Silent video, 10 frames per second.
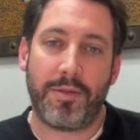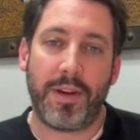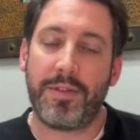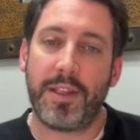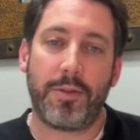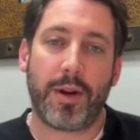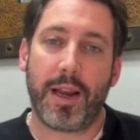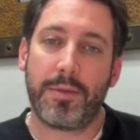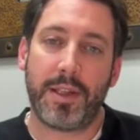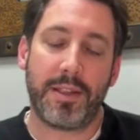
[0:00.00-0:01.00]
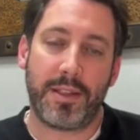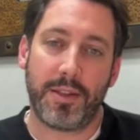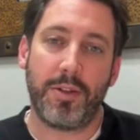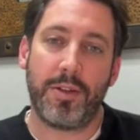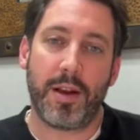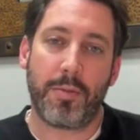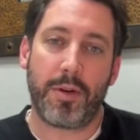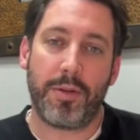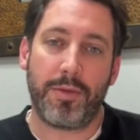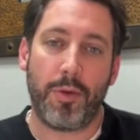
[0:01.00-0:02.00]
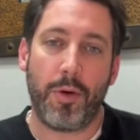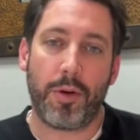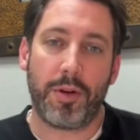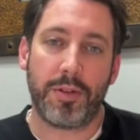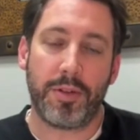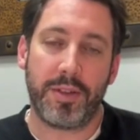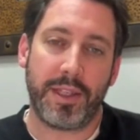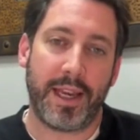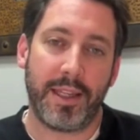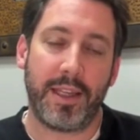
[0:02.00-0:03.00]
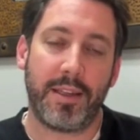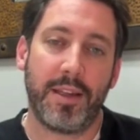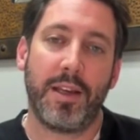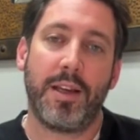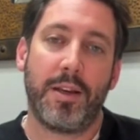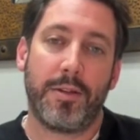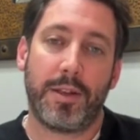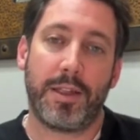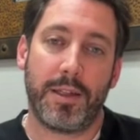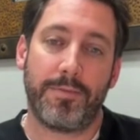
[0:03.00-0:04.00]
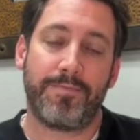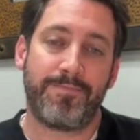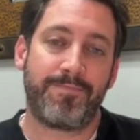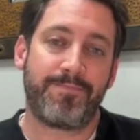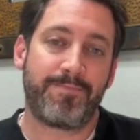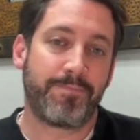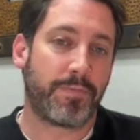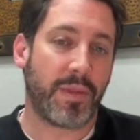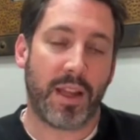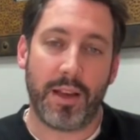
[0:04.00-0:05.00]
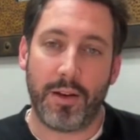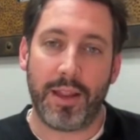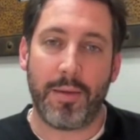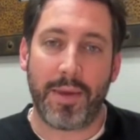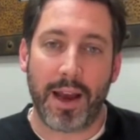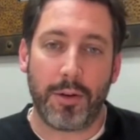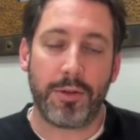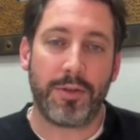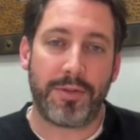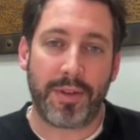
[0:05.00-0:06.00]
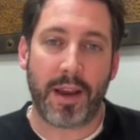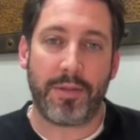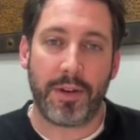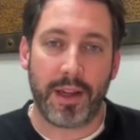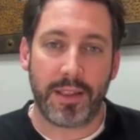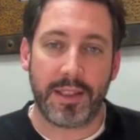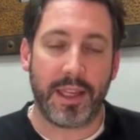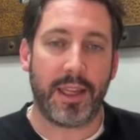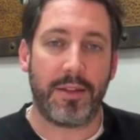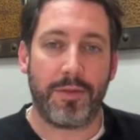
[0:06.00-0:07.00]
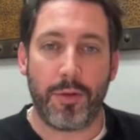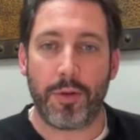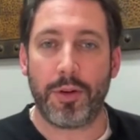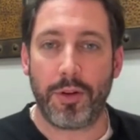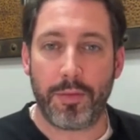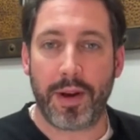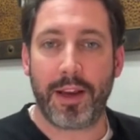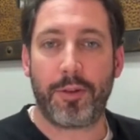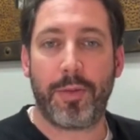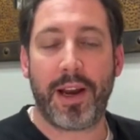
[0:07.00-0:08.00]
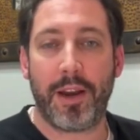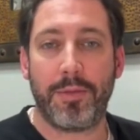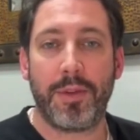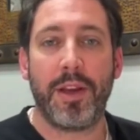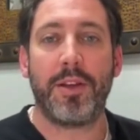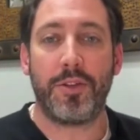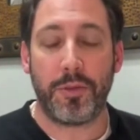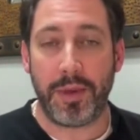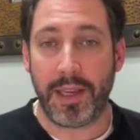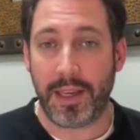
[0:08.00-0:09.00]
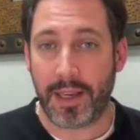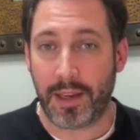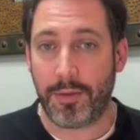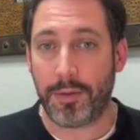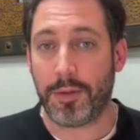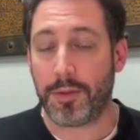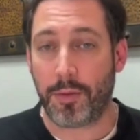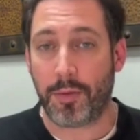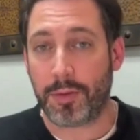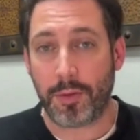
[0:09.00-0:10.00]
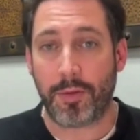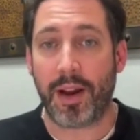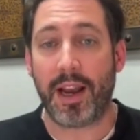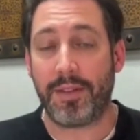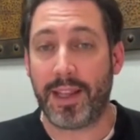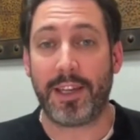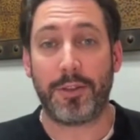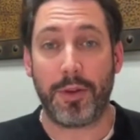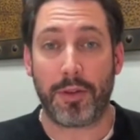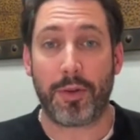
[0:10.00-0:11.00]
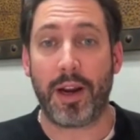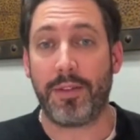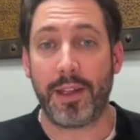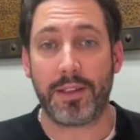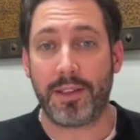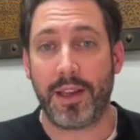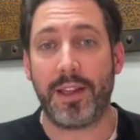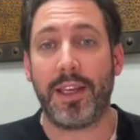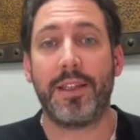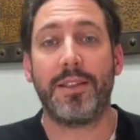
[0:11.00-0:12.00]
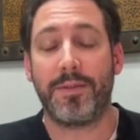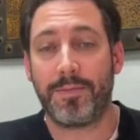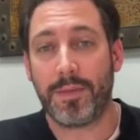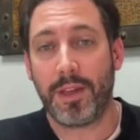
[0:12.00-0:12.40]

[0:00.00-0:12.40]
50 grams is a good number for sustaining an amount of fiber that is needed for your microbiome to be able to survive and actually thrive. That's the idea.